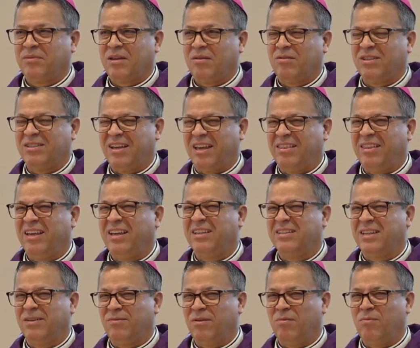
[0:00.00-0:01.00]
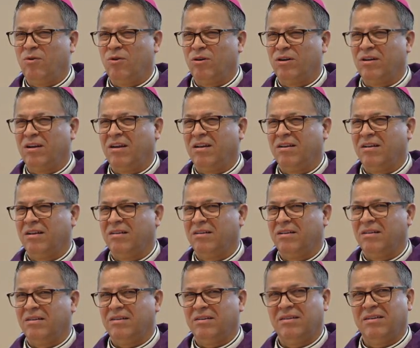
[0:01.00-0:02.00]
Because I think it's about more
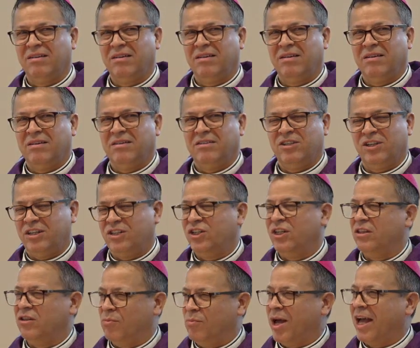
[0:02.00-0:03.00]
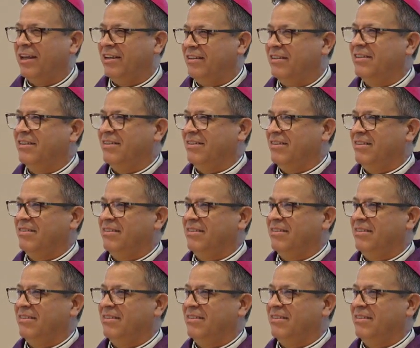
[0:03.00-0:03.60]
changing the mind.